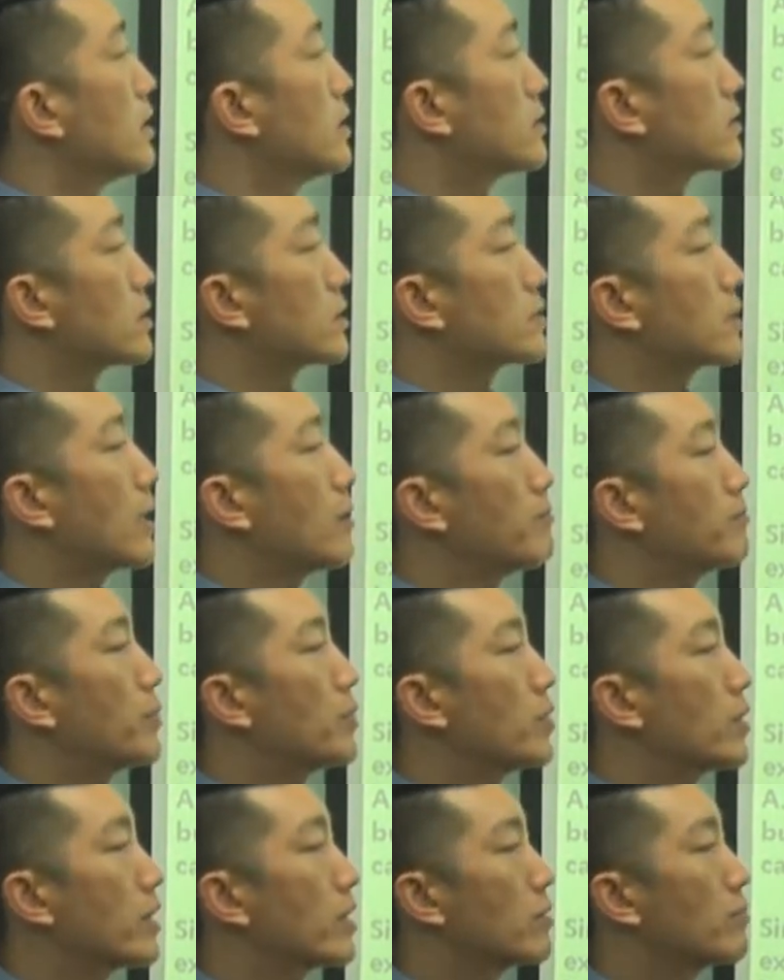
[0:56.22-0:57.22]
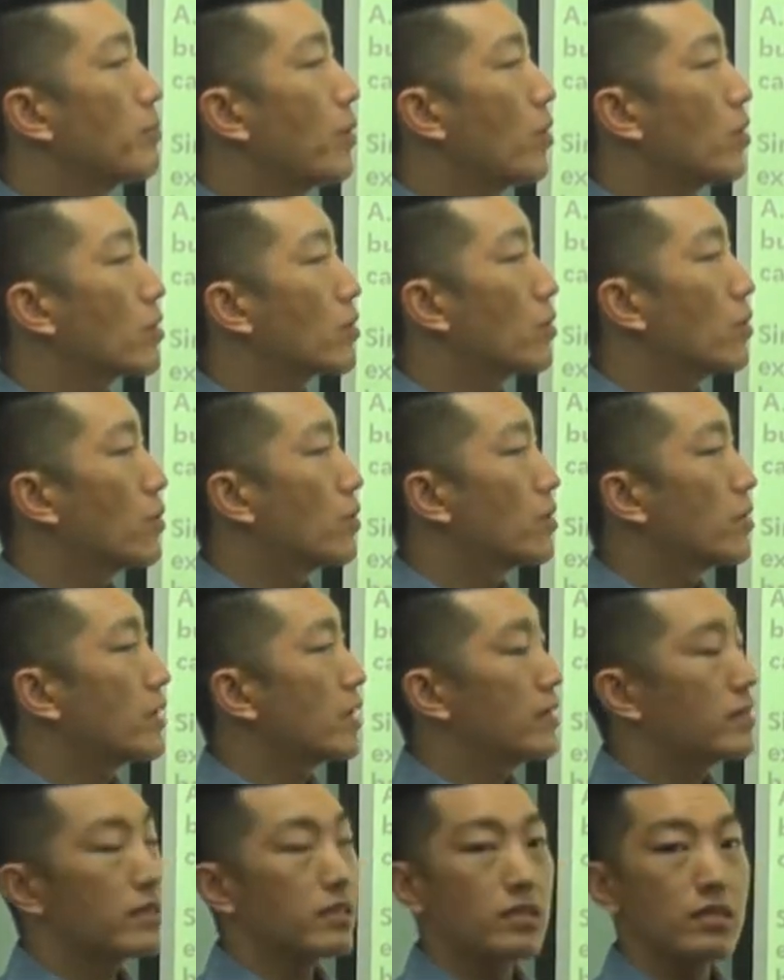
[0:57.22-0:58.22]
it's a temple and a ball court,
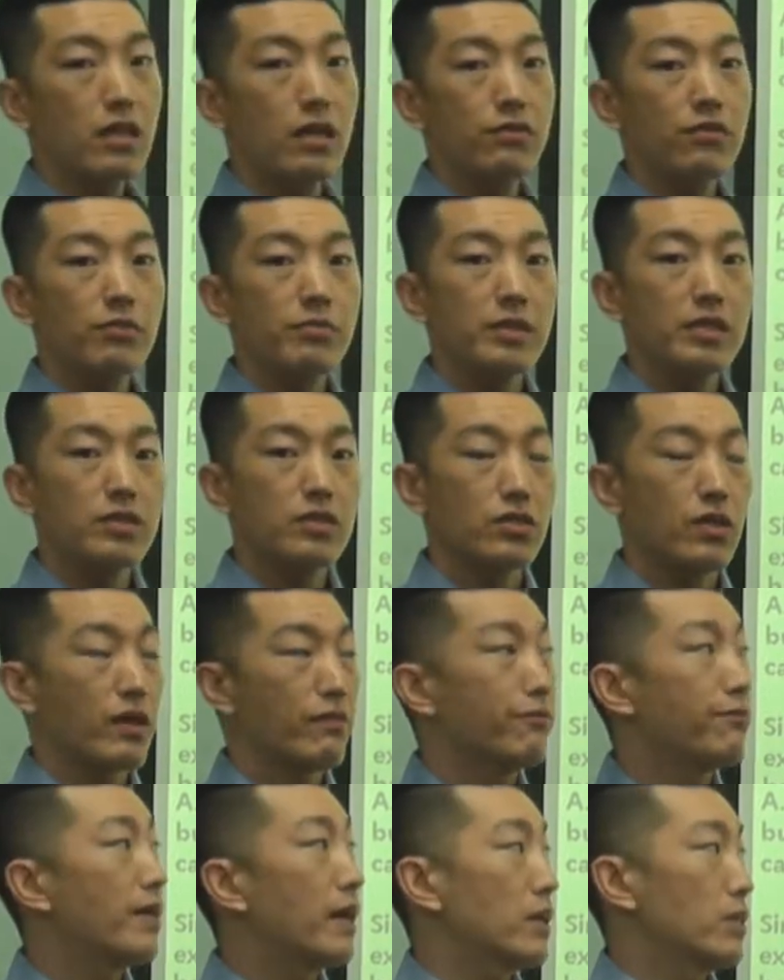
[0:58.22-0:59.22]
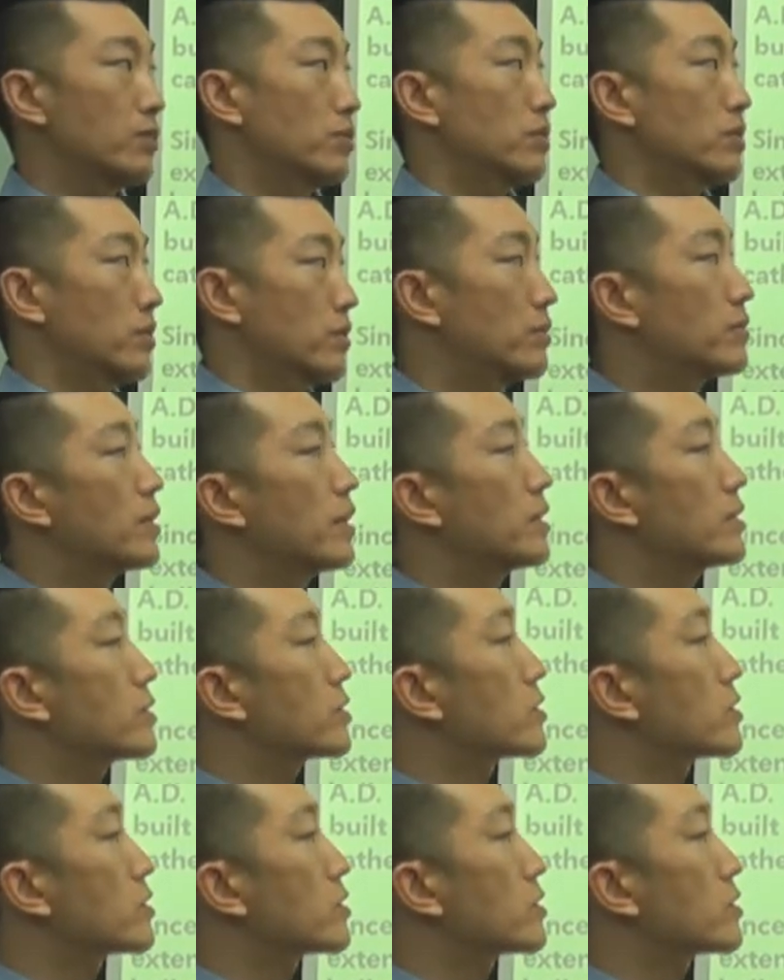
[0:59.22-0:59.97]
and discover means to have found. Right?